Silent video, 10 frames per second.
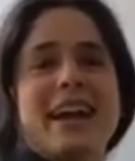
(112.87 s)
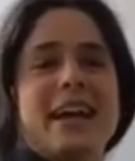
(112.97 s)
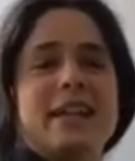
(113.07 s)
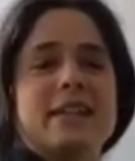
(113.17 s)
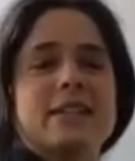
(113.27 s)

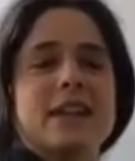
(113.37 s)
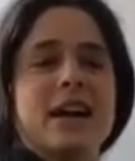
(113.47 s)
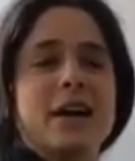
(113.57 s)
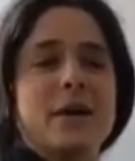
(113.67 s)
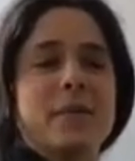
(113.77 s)
And
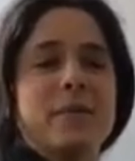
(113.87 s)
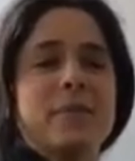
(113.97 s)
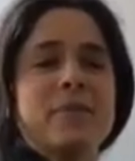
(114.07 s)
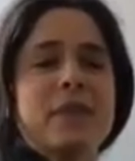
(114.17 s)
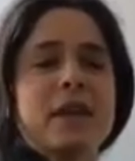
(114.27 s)

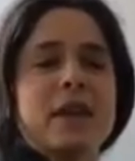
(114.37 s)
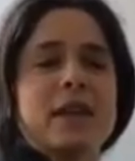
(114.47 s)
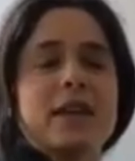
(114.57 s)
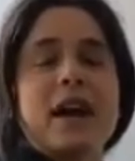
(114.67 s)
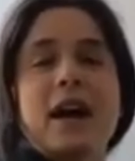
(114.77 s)

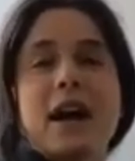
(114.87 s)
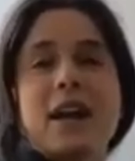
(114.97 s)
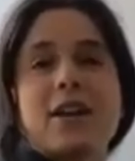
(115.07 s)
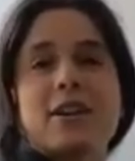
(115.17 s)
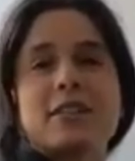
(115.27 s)

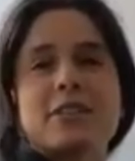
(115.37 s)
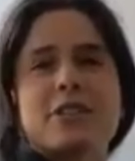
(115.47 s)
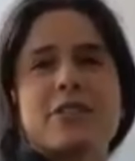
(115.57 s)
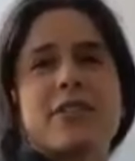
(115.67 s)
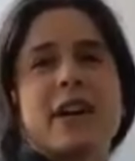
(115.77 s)
I got
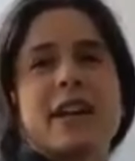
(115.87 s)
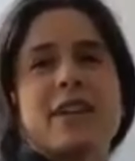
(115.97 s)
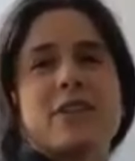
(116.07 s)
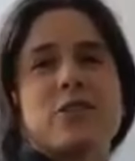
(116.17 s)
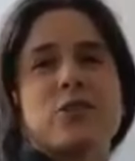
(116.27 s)
certified
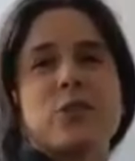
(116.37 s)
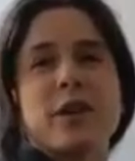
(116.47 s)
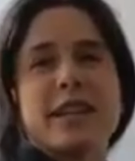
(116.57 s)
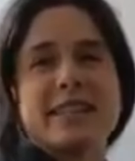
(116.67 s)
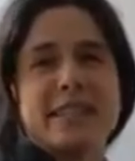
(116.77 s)
in
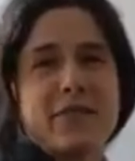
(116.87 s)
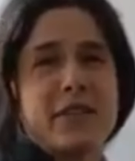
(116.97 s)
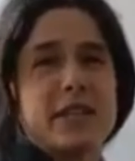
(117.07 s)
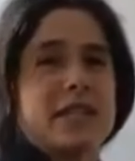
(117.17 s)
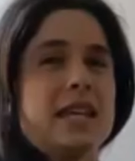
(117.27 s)

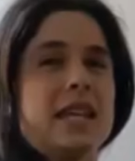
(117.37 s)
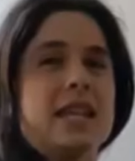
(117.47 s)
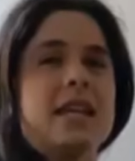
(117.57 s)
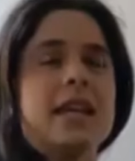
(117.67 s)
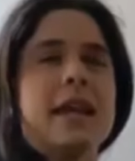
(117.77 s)

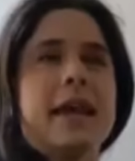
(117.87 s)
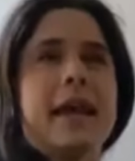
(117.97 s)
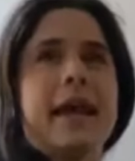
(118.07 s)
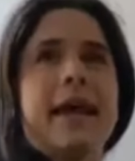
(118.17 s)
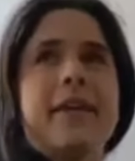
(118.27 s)
2017,
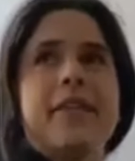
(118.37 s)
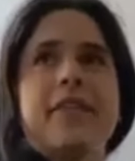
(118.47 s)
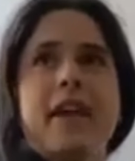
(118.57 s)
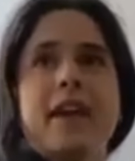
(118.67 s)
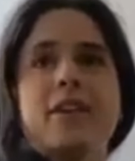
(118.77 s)

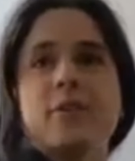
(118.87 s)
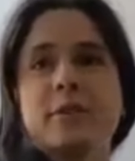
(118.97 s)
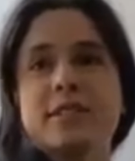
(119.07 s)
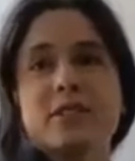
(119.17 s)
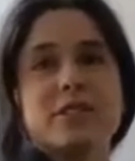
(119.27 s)
and then it
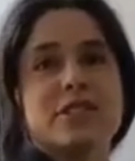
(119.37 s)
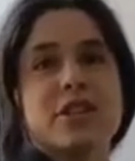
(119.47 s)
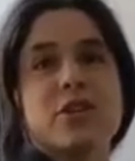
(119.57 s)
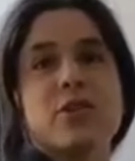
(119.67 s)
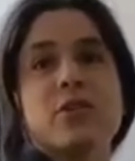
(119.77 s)
was
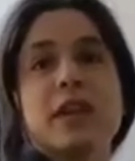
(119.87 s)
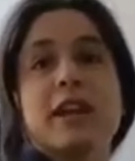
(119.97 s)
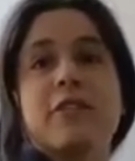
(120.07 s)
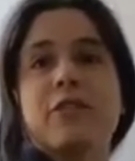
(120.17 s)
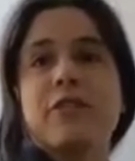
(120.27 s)
also
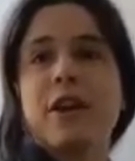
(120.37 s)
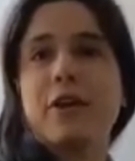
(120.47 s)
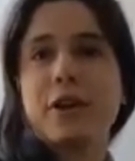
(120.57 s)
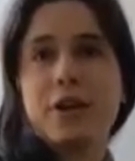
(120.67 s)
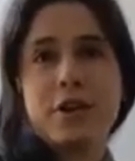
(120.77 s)
like
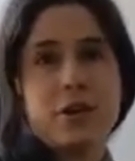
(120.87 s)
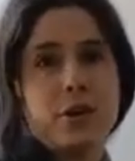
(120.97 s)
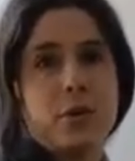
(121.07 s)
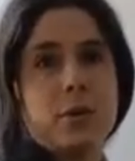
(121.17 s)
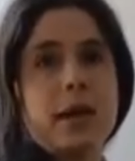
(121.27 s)
very
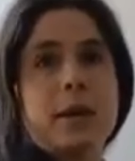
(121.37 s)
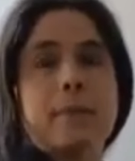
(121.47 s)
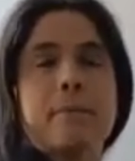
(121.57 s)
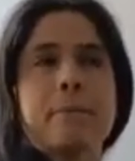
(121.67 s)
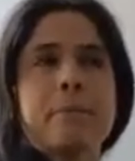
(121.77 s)
new, like
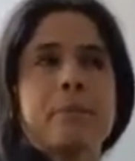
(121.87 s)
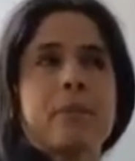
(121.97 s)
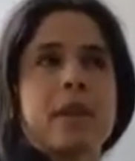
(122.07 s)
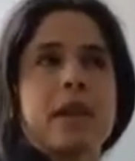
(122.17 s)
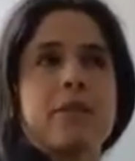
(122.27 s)

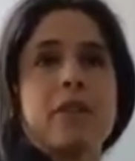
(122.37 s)
in